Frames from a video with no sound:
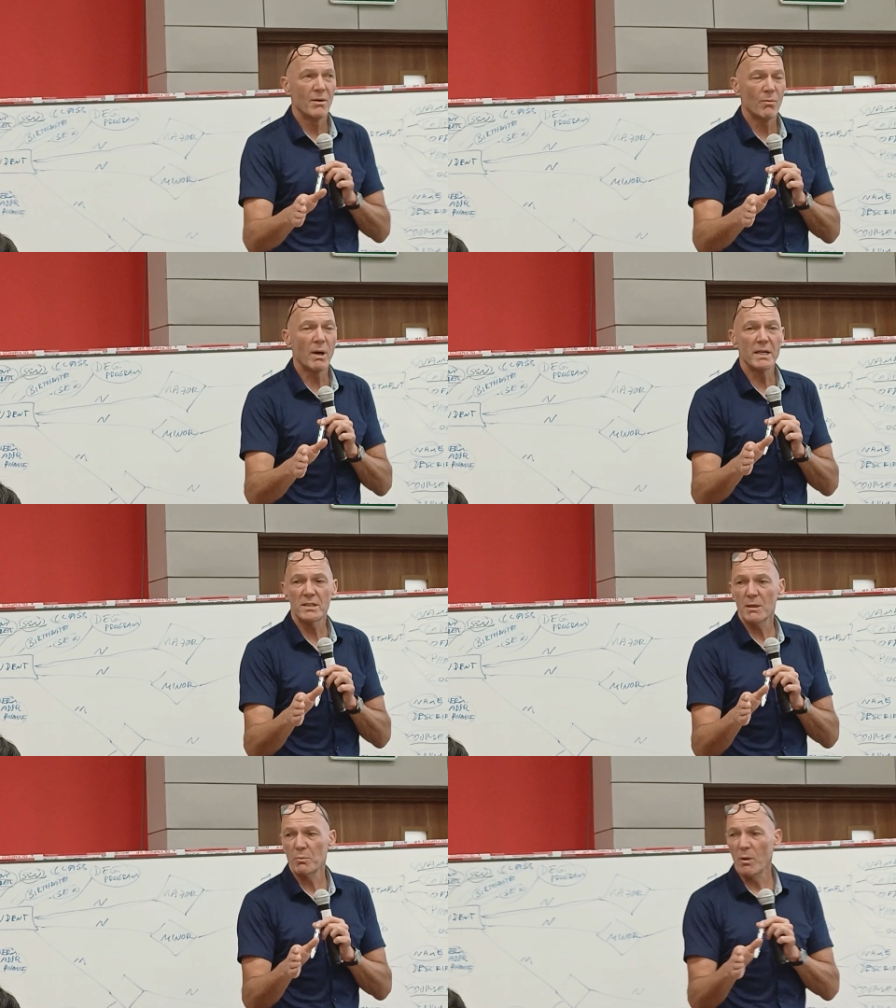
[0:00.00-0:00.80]
Why is
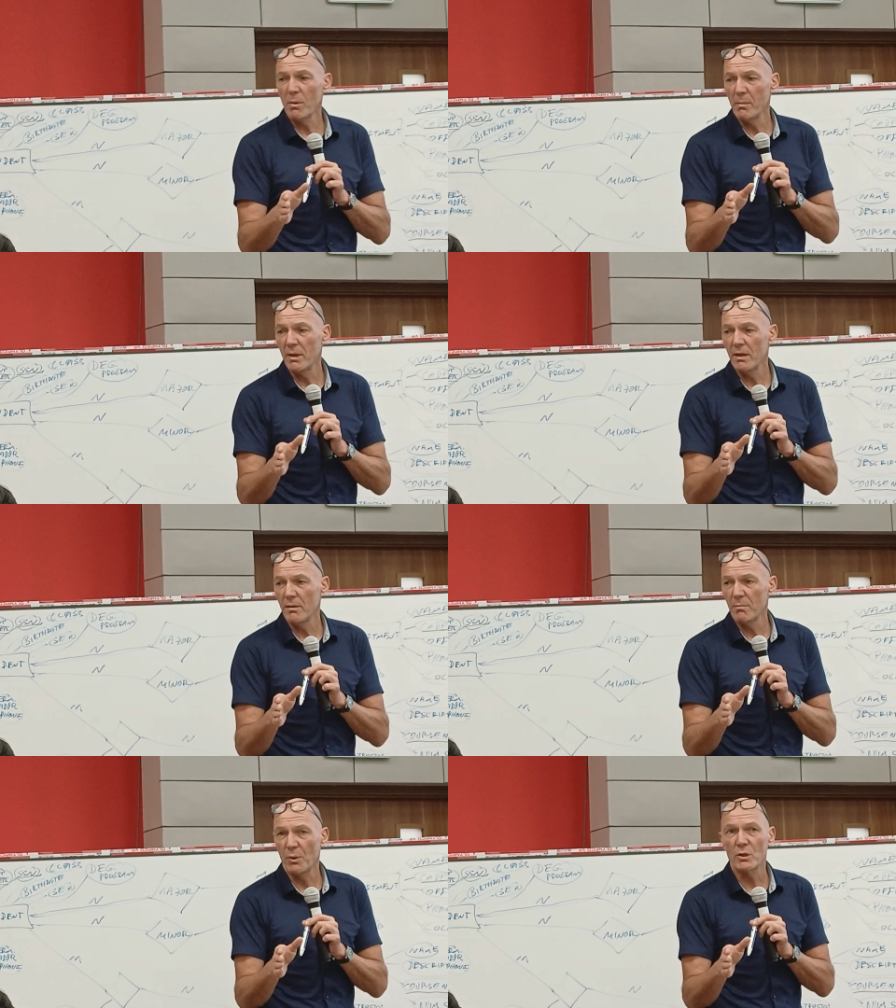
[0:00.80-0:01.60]
that problem
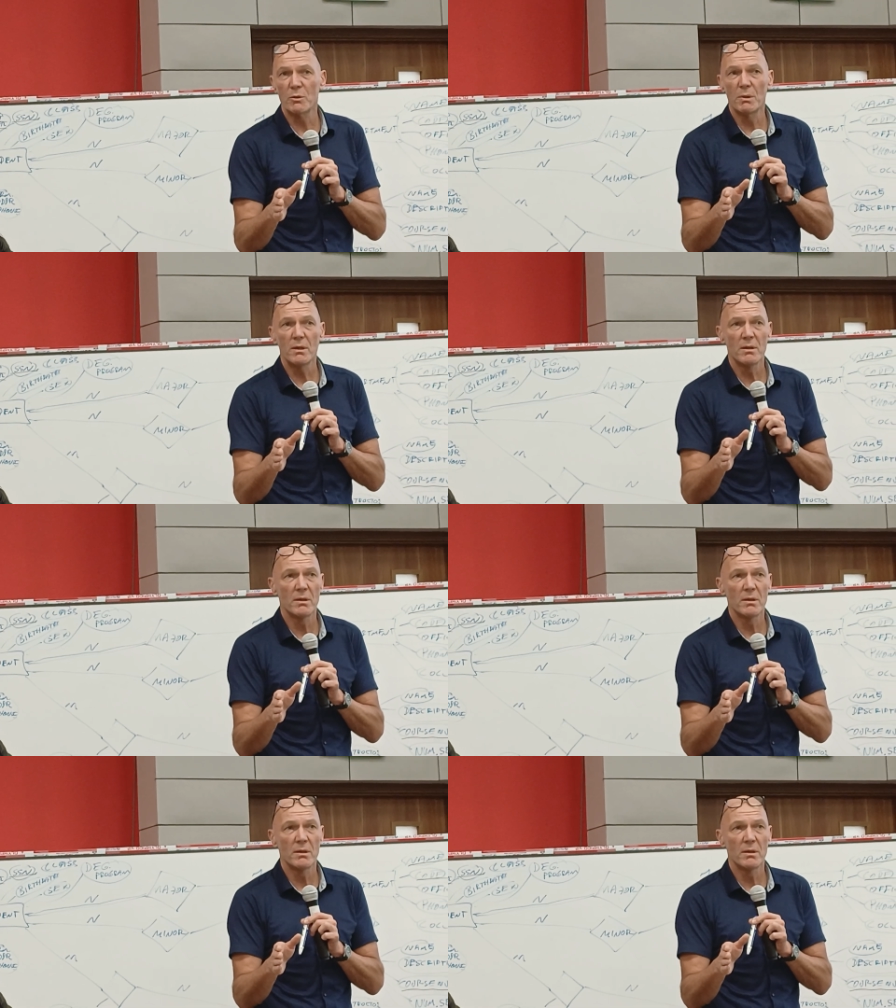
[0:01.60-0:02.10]
possible?